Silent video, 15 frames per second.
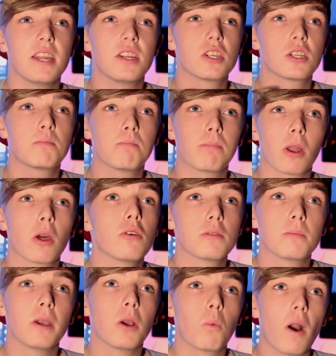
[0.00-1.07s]
it just blows
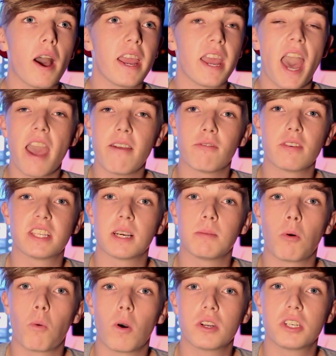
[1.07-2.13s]
me away every
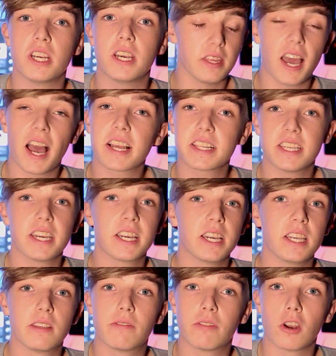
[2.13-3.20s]
time I watch it. The acting
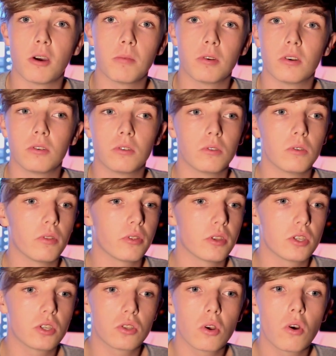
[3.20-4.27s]
is phenomenal, the
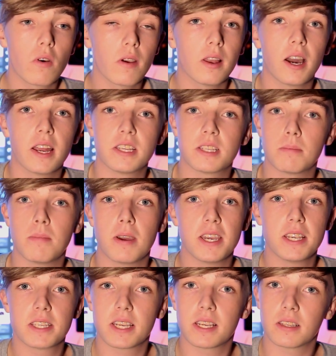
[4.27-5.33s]
storyline's
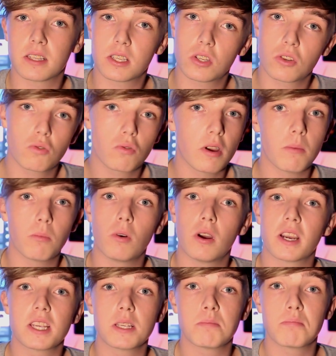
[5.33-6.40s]
amazing, the script
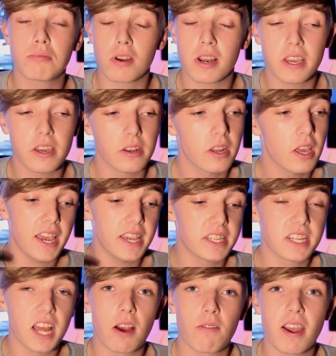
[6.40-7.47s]
work is brilliant.
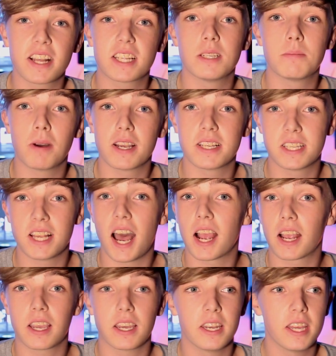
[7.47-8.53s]
It's directed by
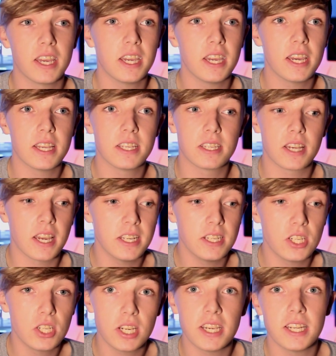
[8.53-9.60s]
Zach, and he is a
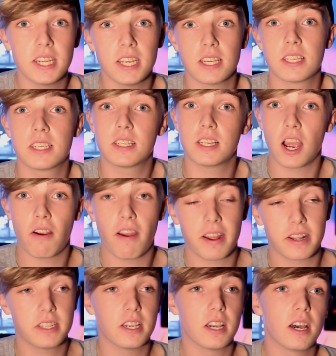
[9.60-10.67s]
genius
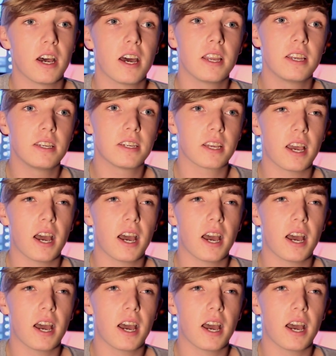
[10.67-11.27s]
director, and